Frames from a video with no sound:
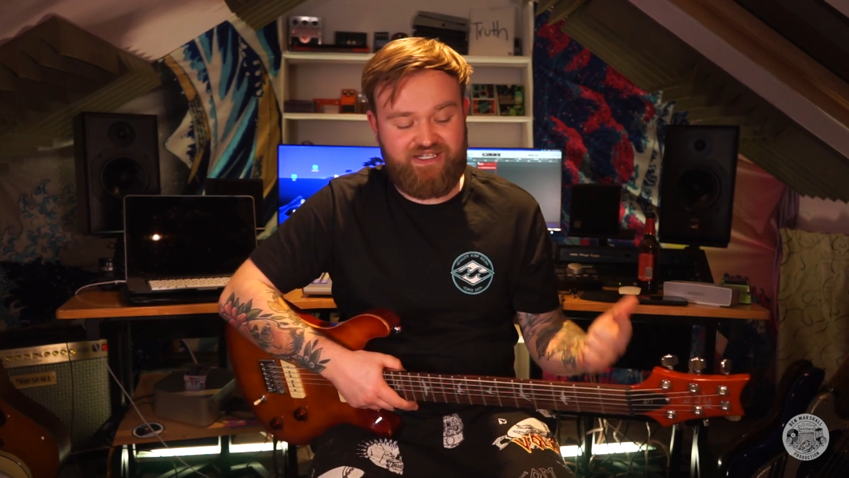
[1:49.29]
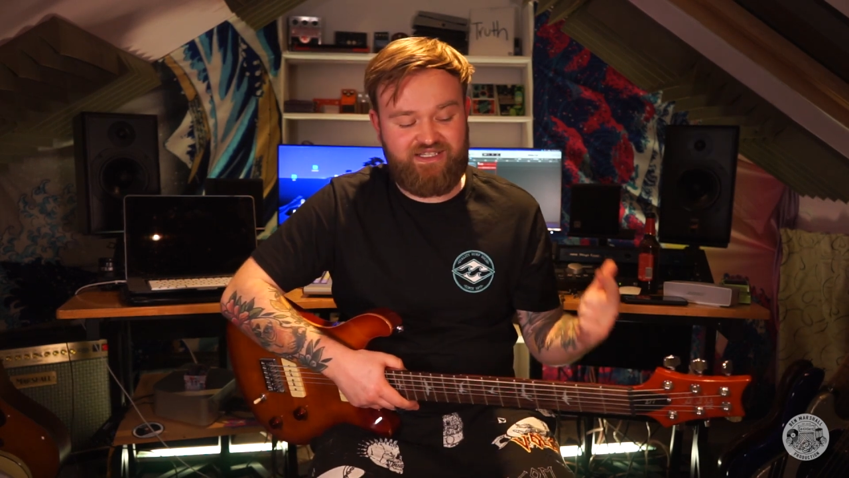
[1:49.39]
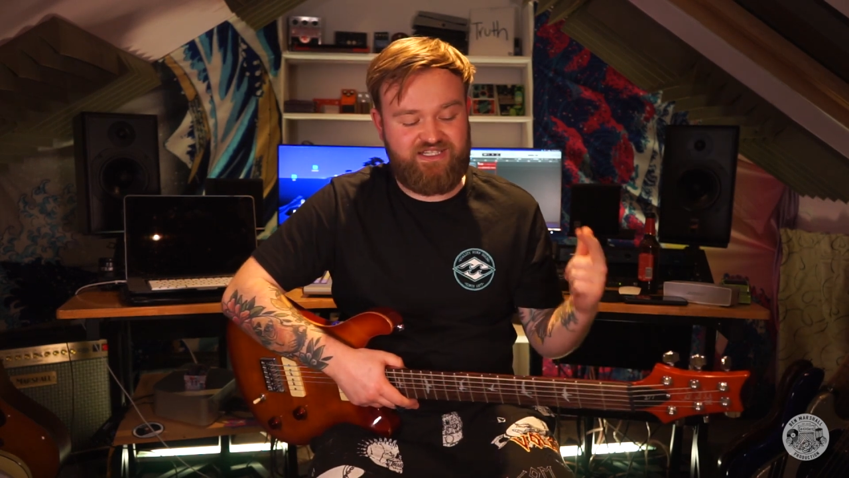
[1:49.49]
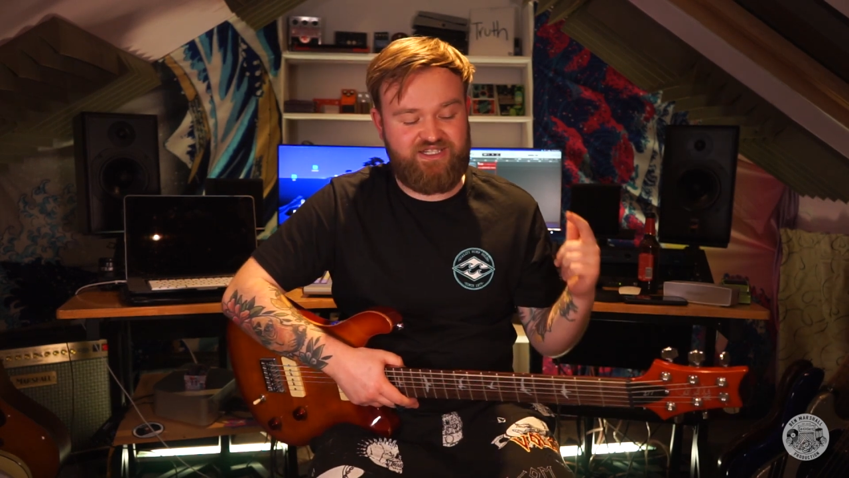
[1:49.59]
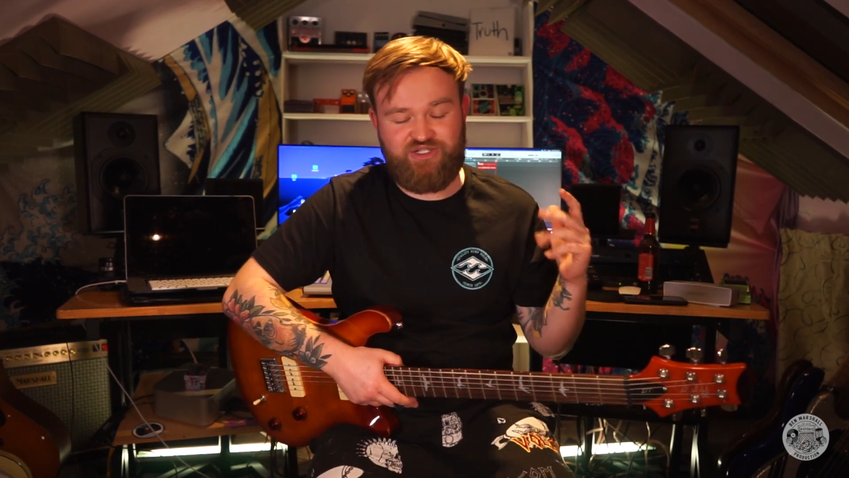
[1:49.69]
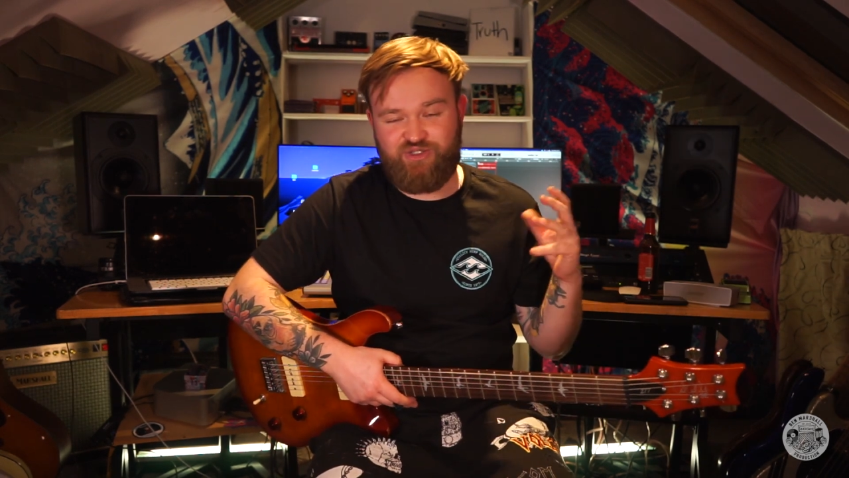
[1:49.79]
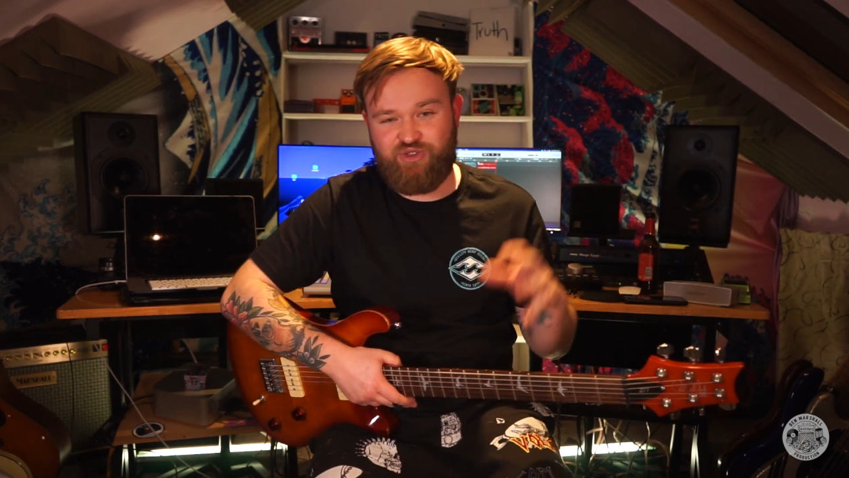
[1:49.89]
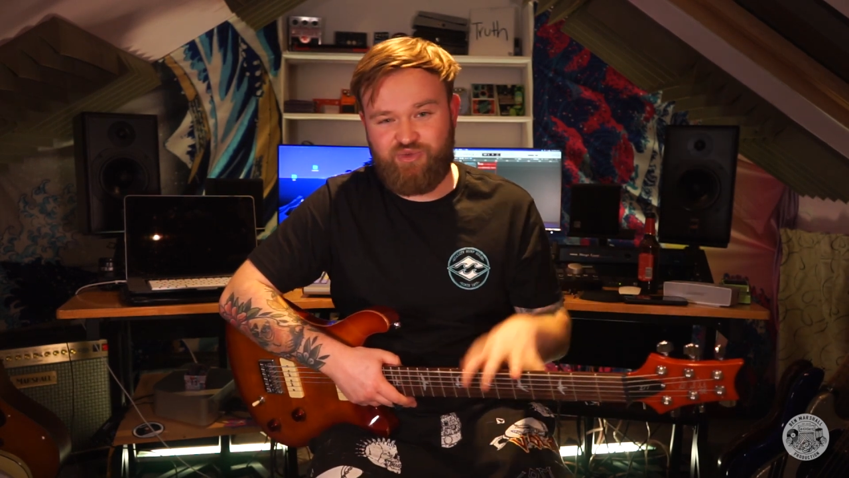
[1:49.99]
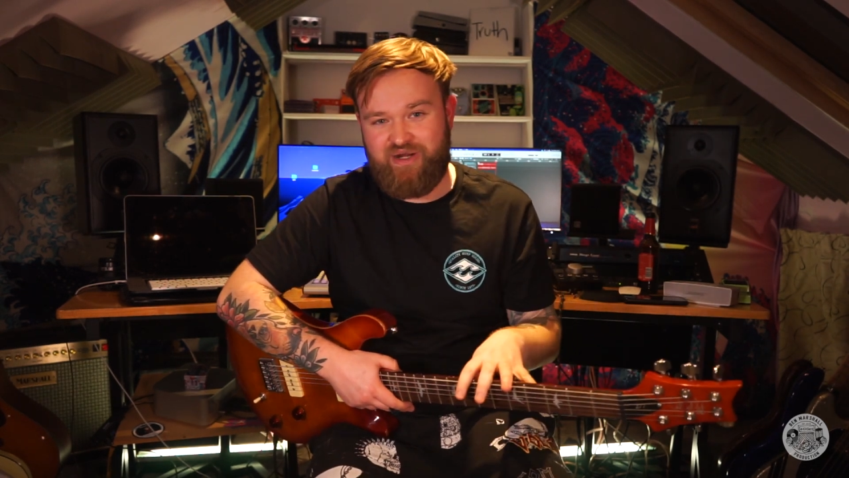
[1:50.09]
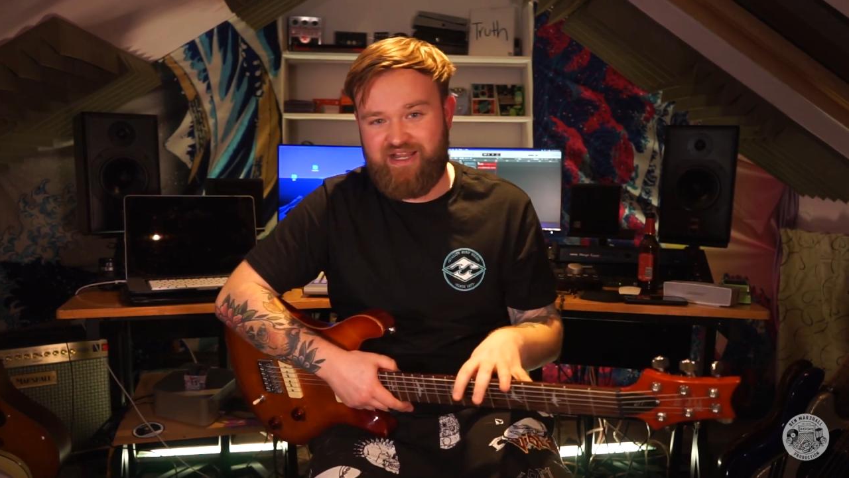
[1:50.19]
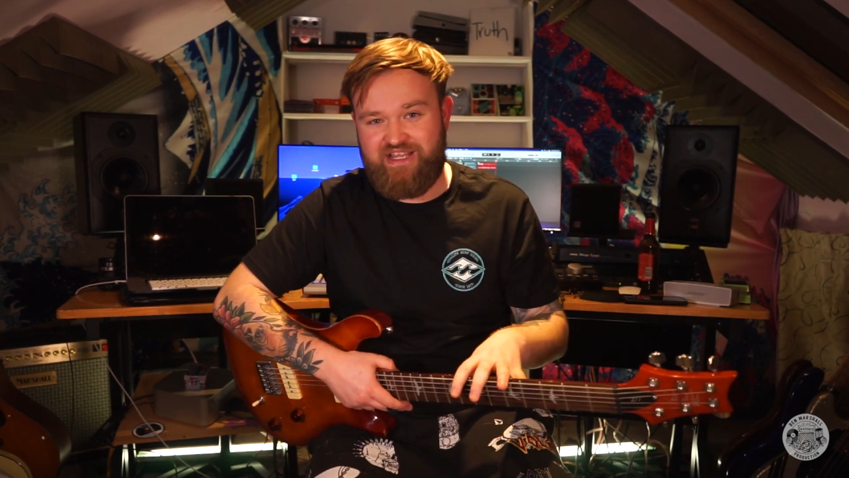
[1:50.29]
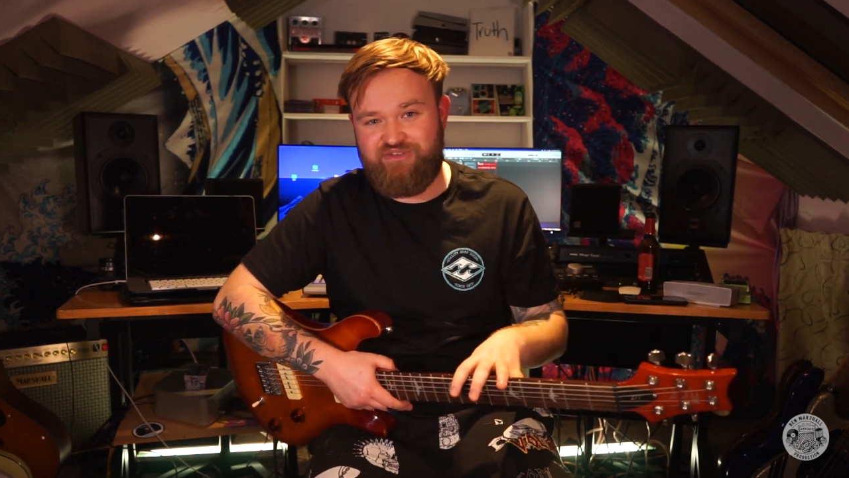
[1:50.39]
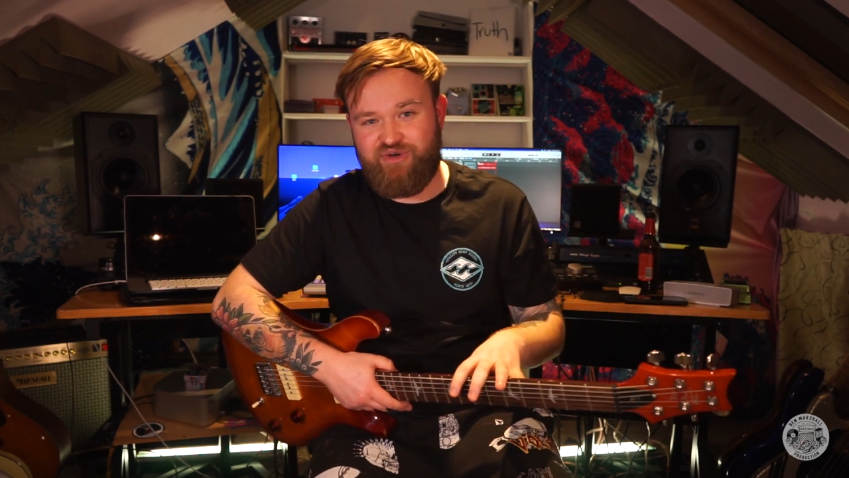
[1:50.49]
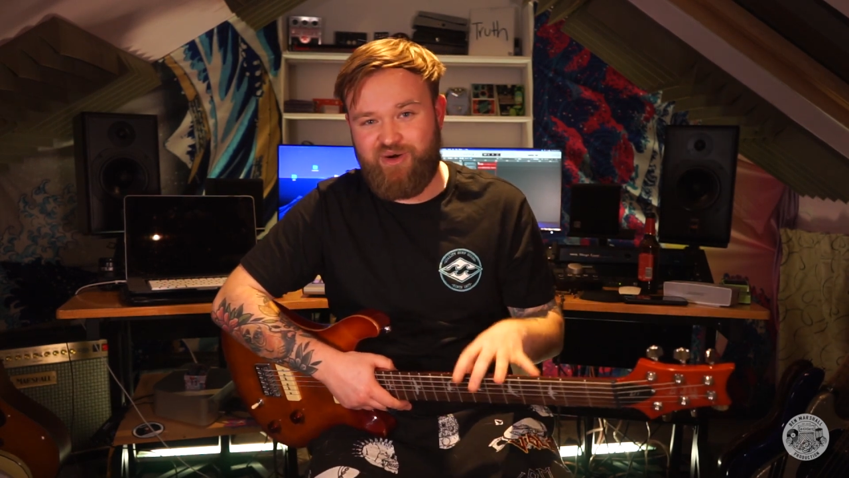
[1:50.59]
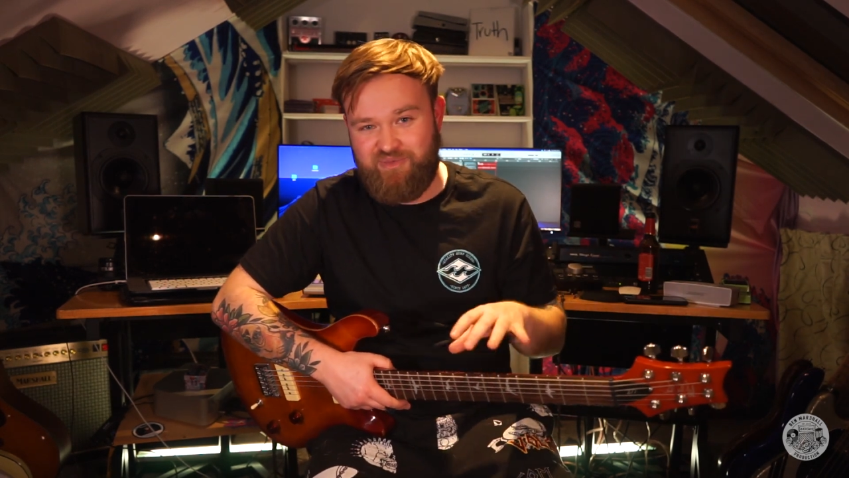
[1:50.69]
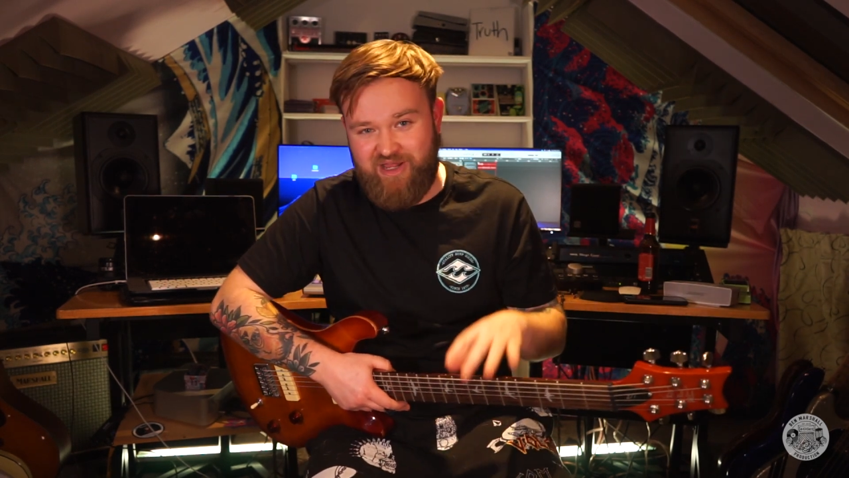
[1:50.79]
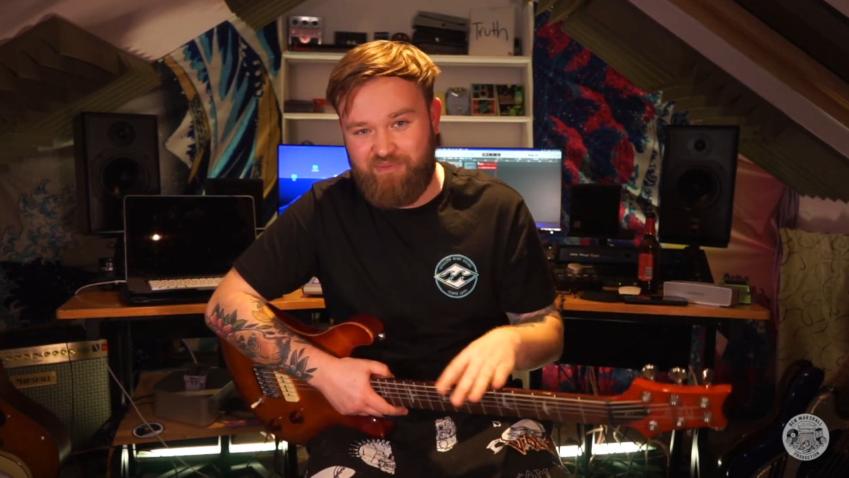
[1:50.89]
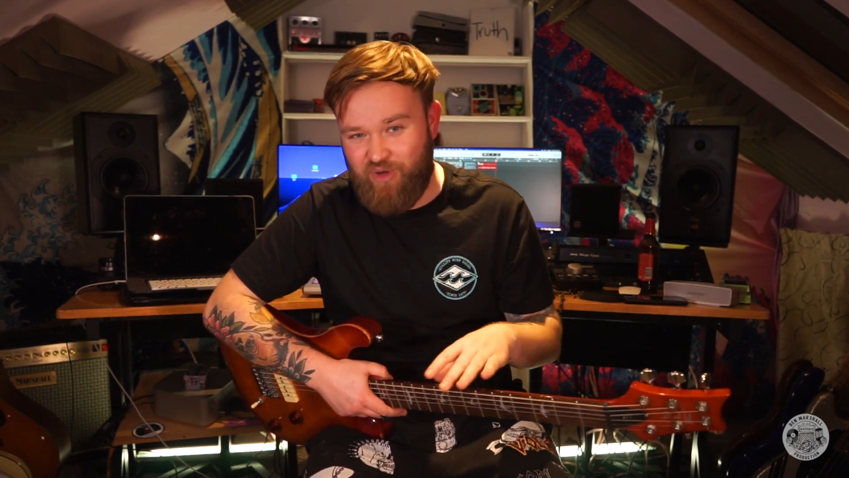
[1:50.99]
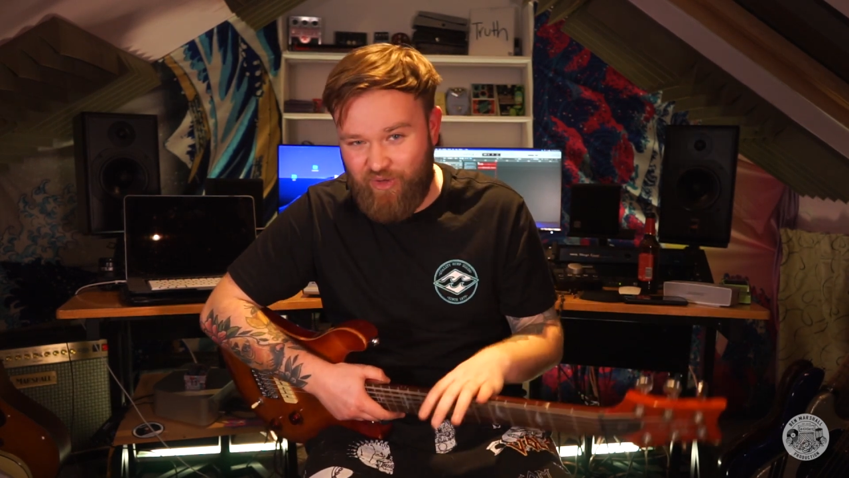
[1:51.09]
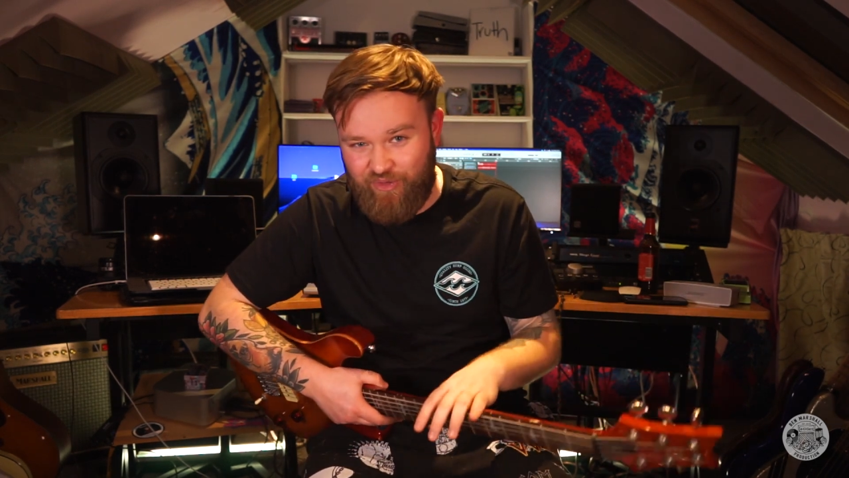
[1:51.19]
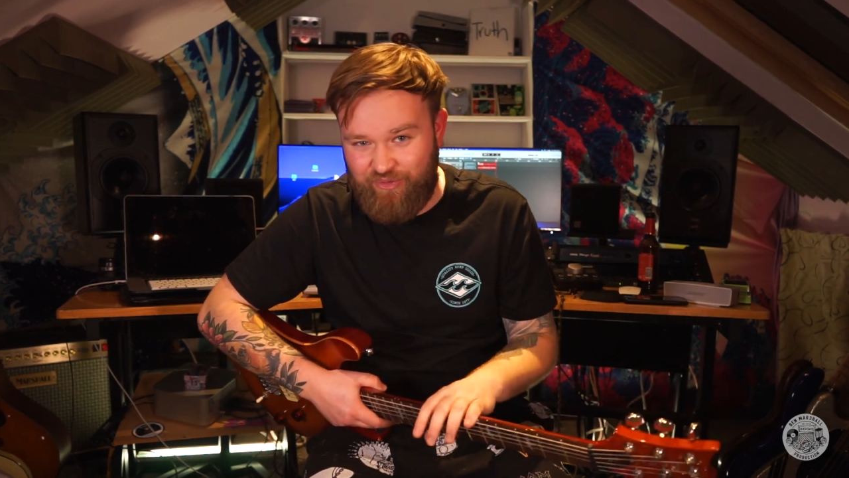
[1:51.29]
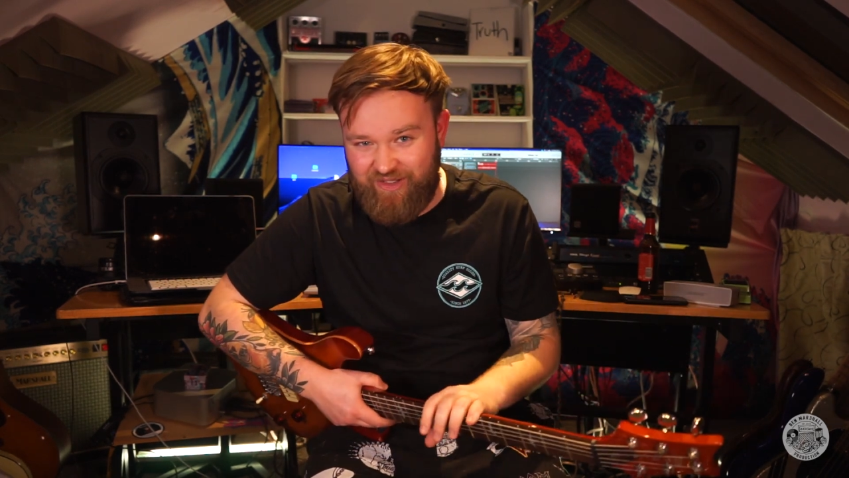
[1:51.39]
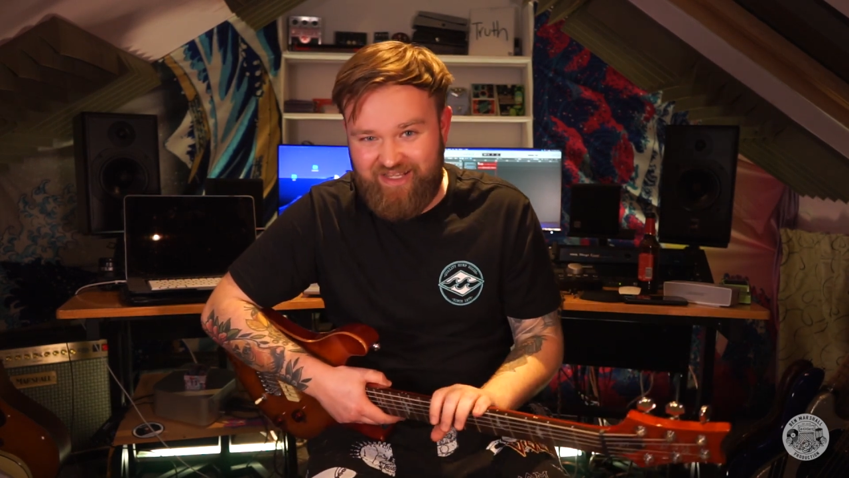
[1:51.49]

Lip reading: and this is a good way if you're a mere mortal